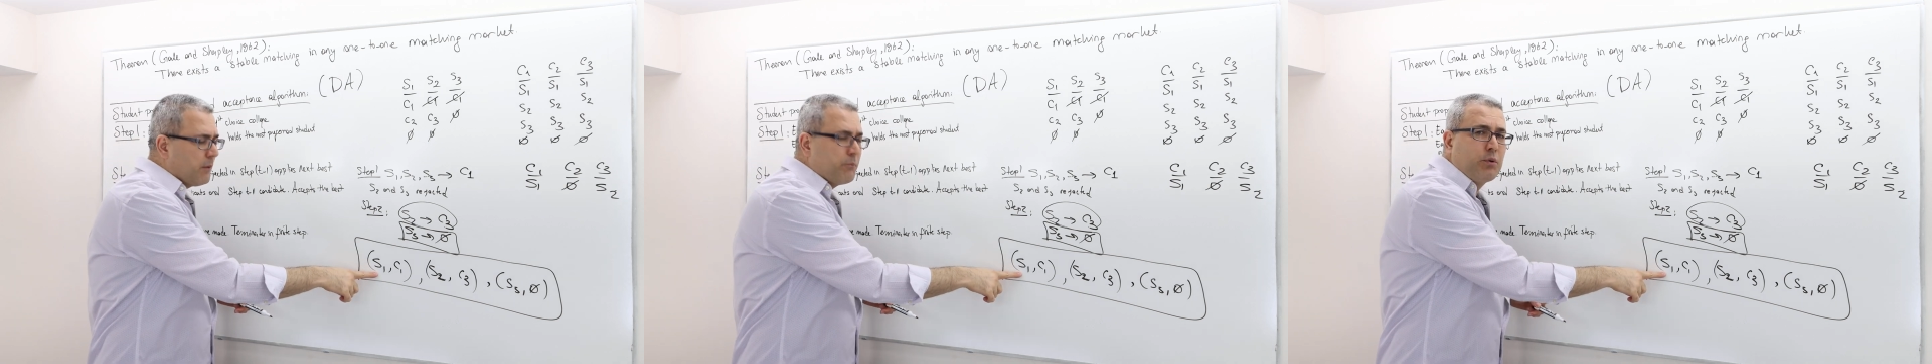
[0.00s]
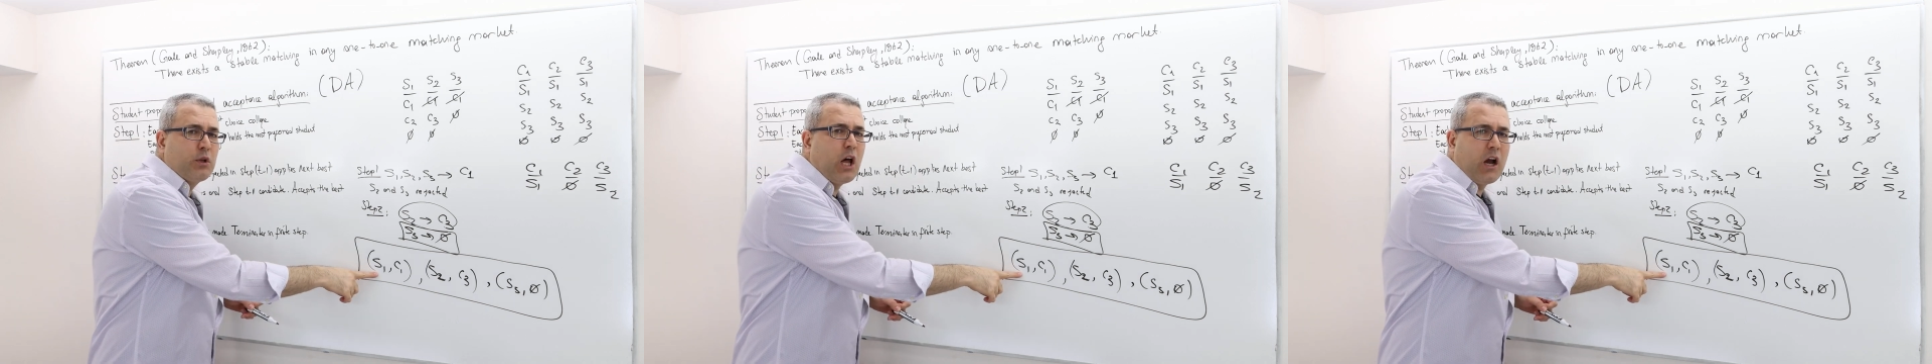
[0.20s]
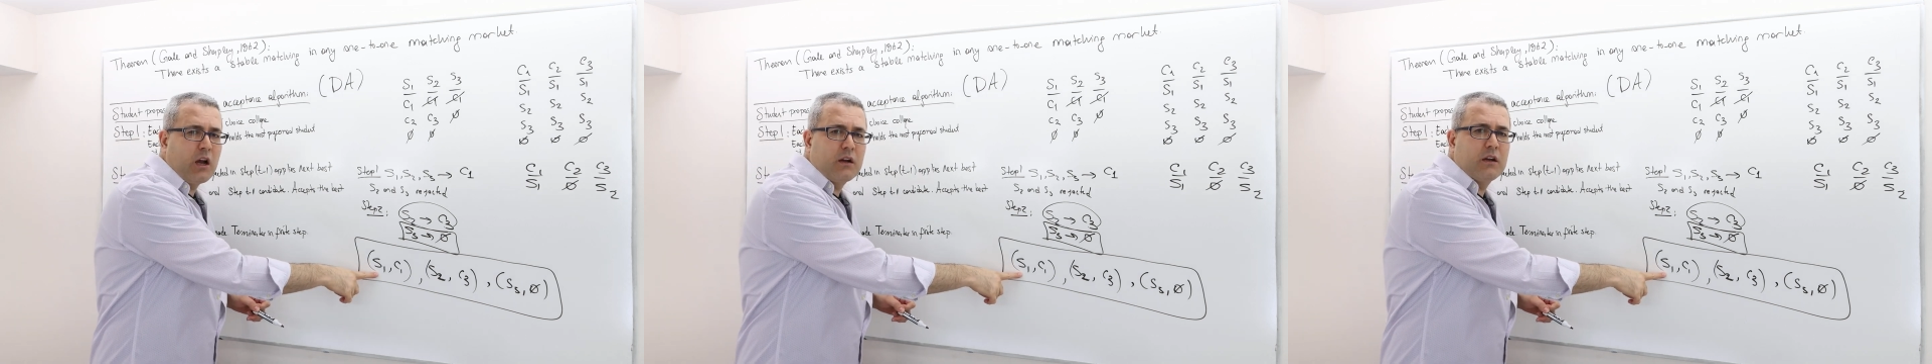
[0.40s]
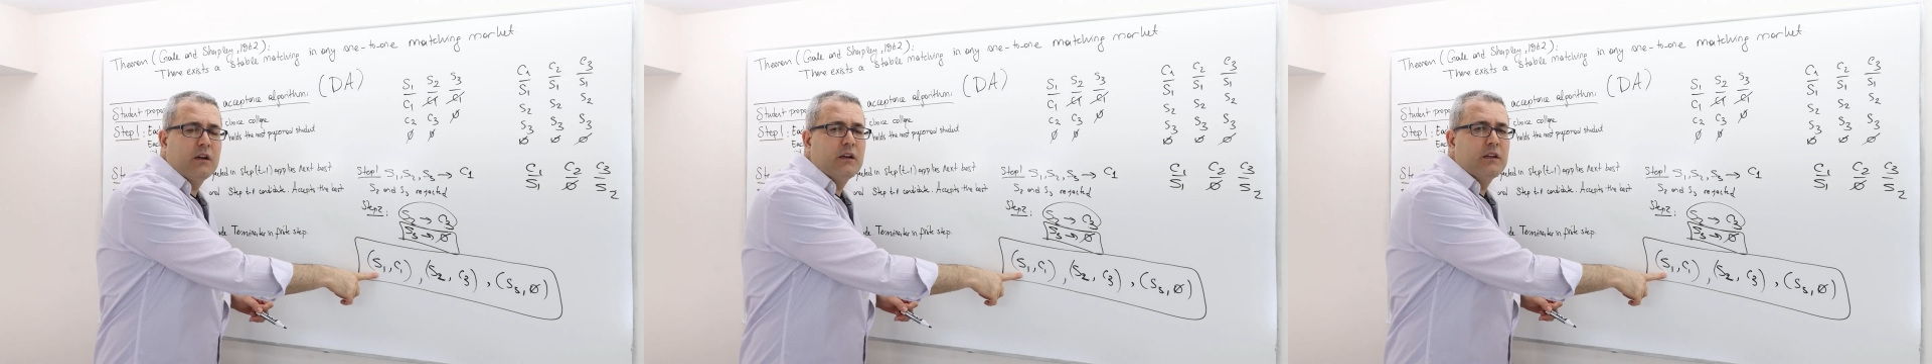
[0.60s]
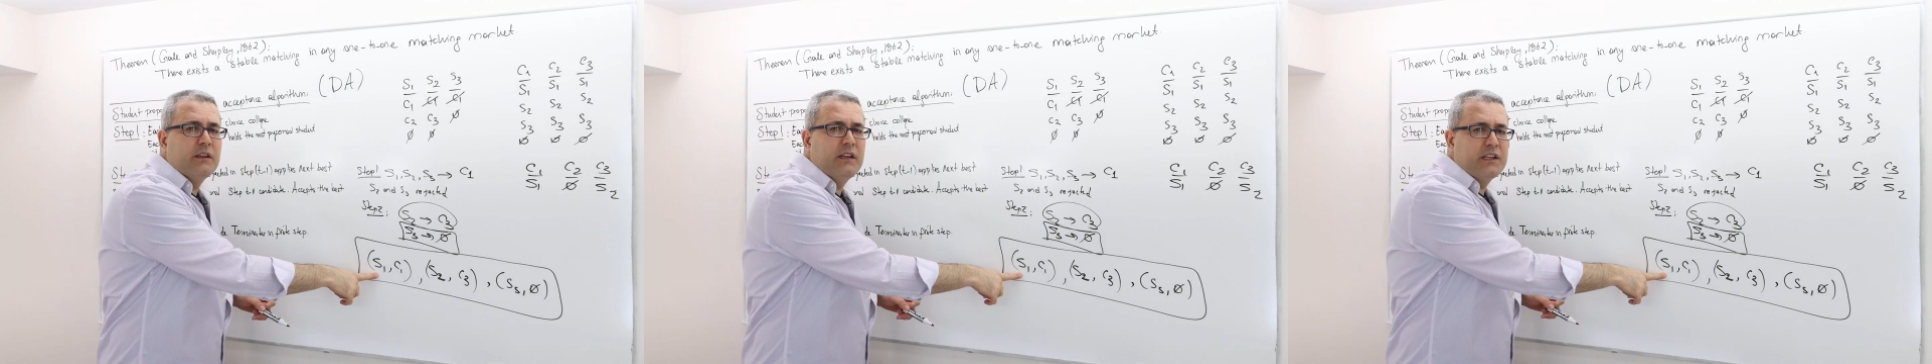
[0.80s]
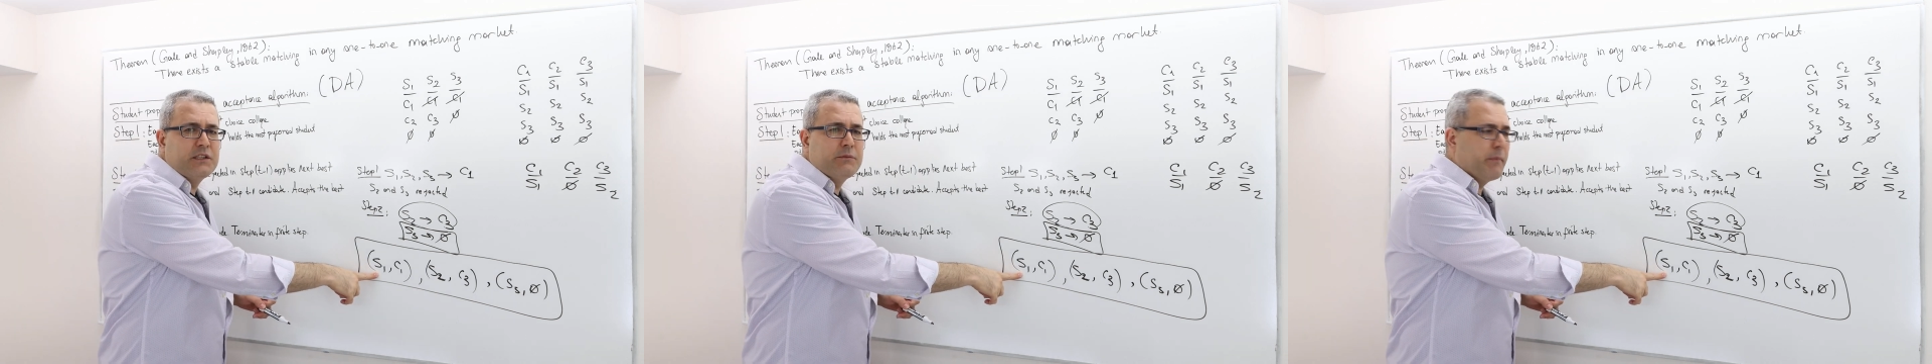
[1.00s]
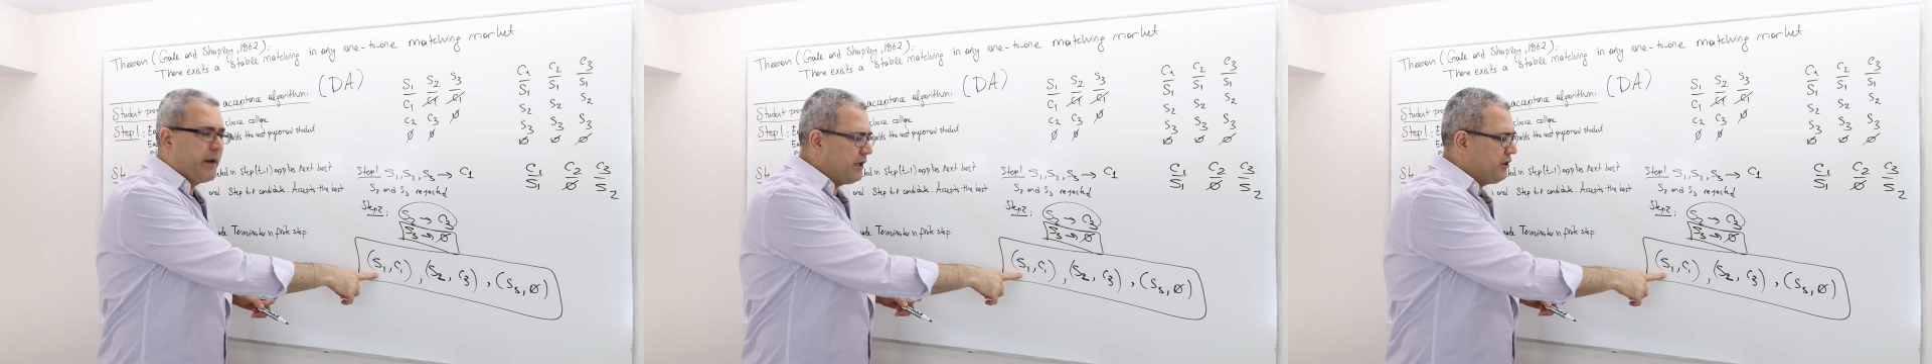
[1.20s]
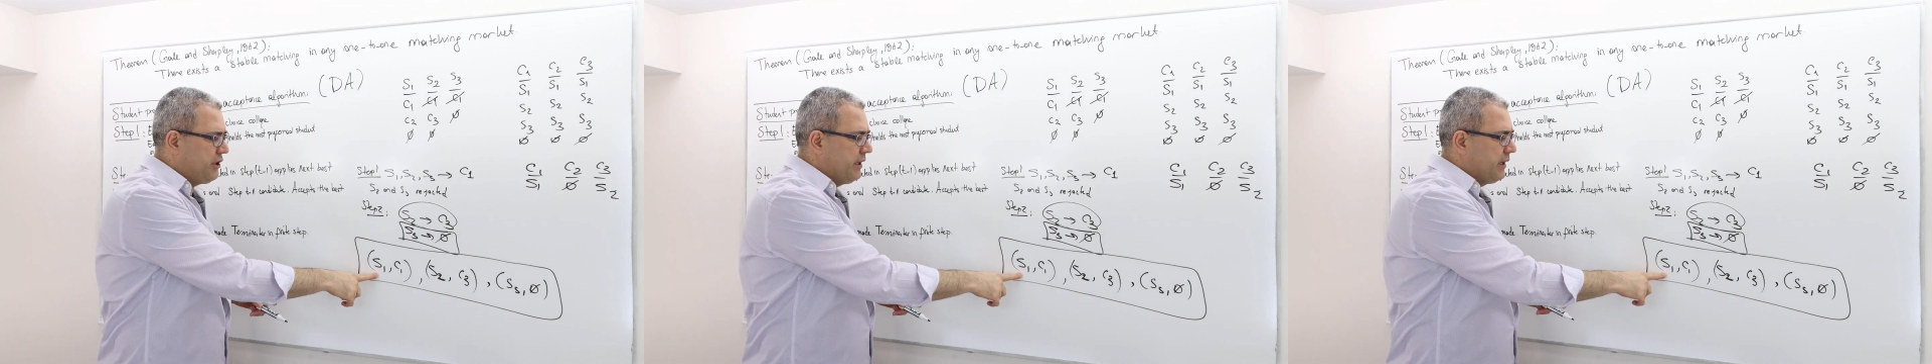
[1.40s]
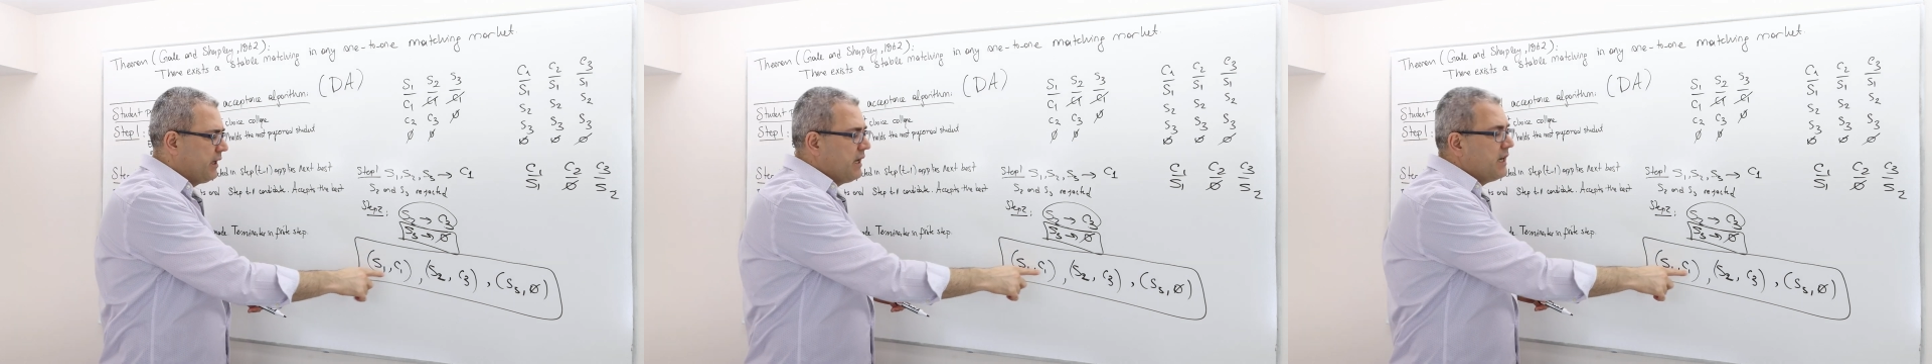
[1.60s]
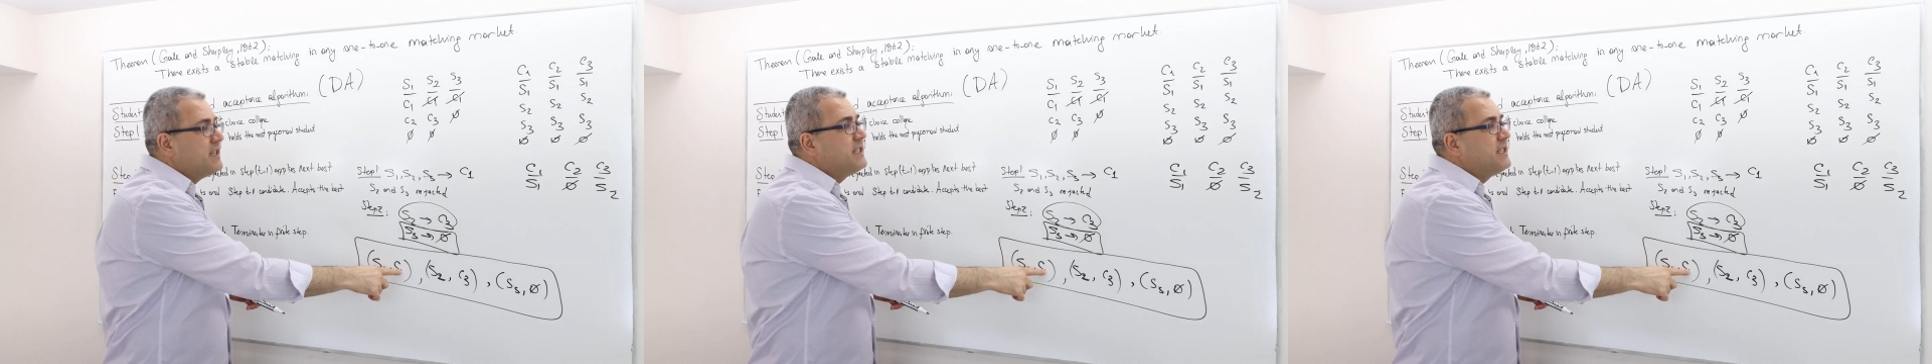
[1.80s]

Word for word: block this matching.